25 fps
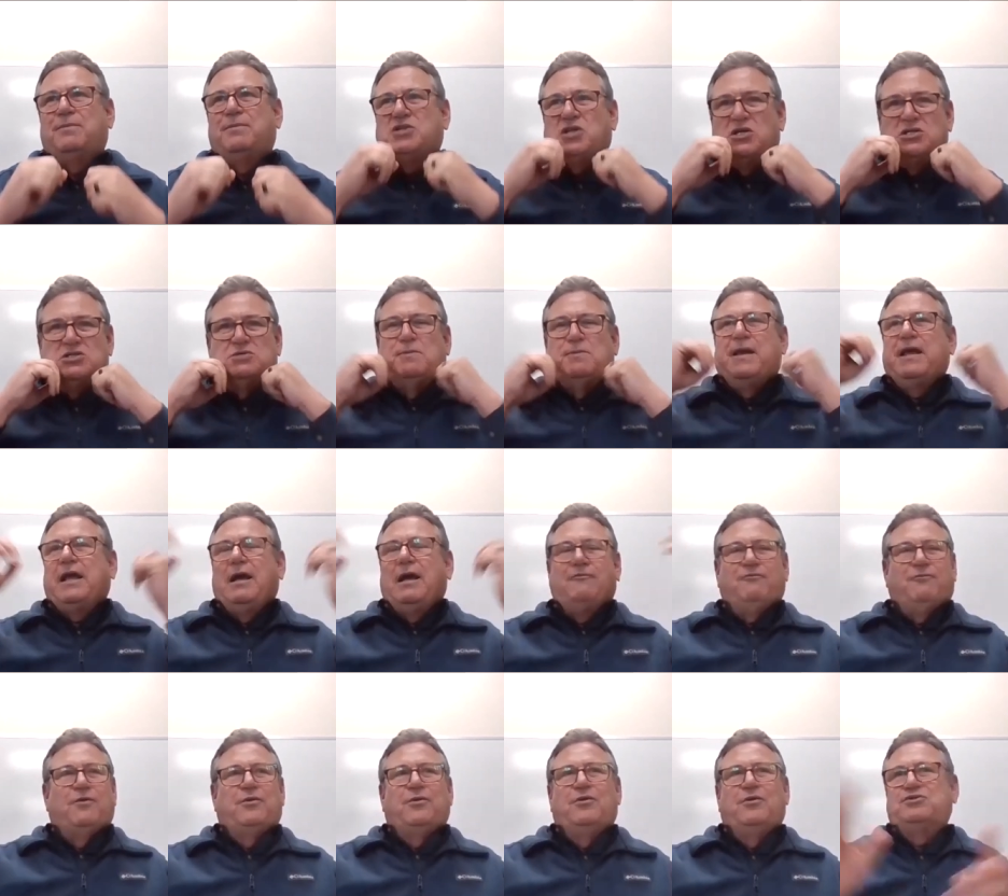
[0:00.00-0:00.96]
to speak
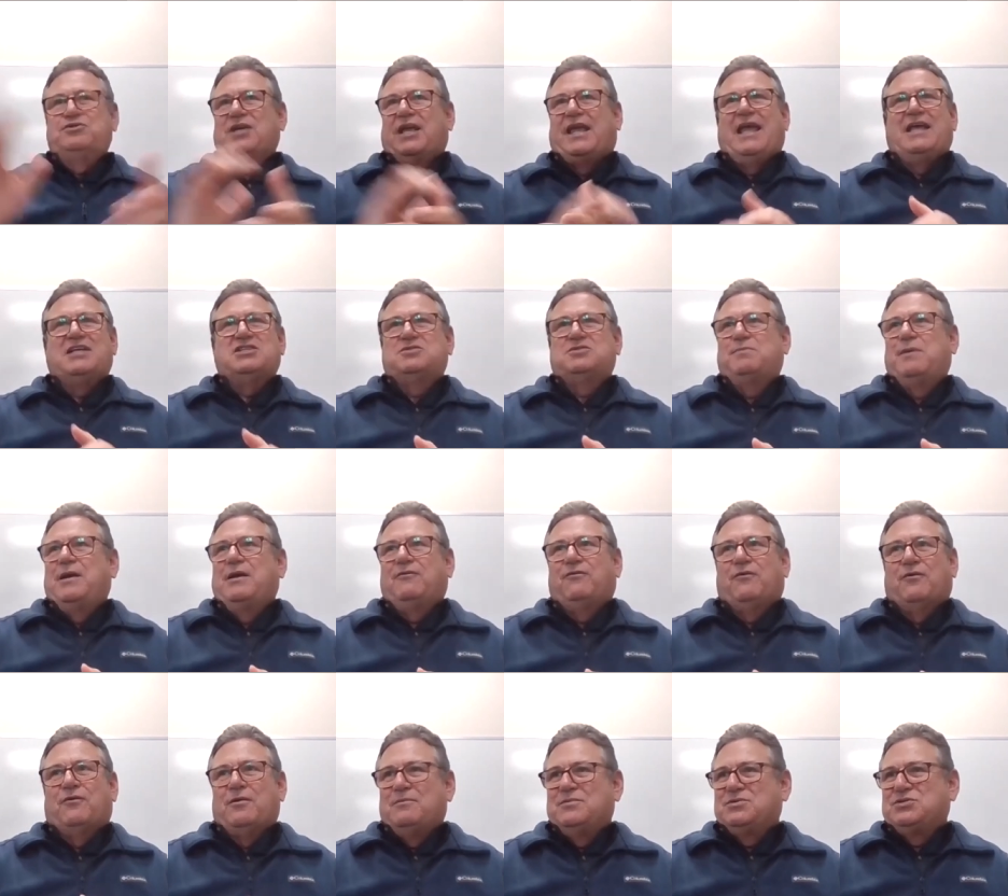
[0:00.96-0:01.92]
up for those who can't speak
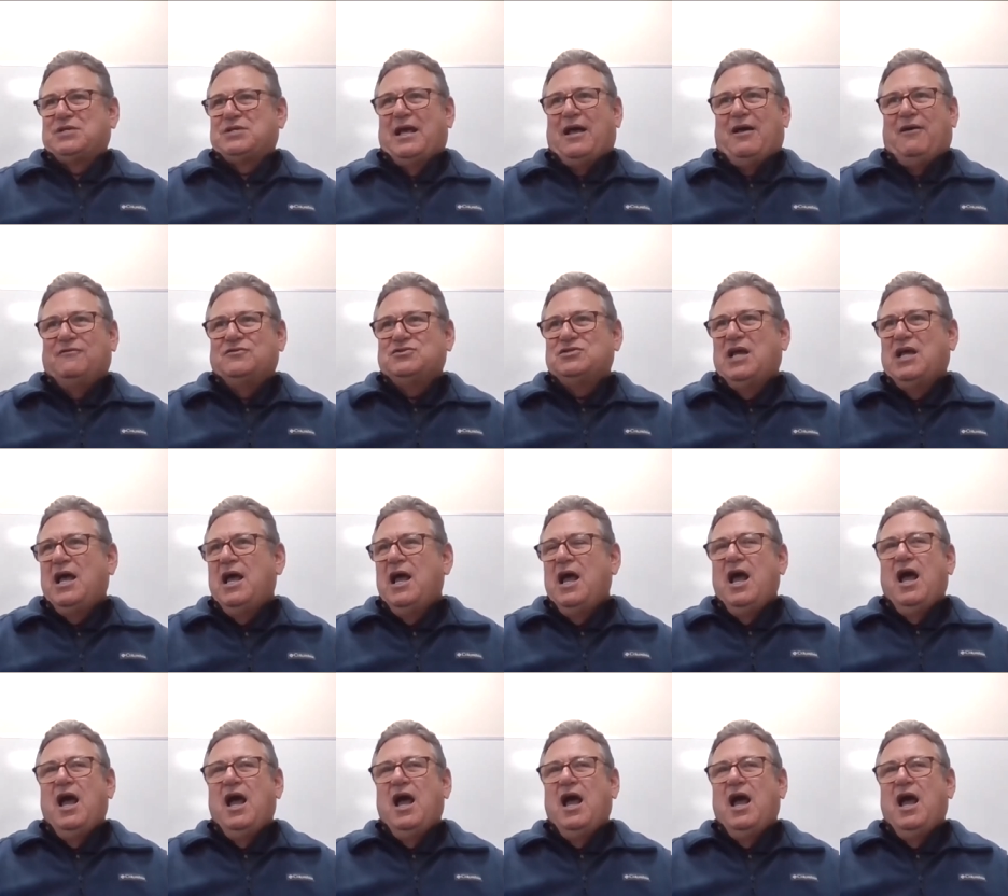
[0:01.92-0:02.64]
for themselves.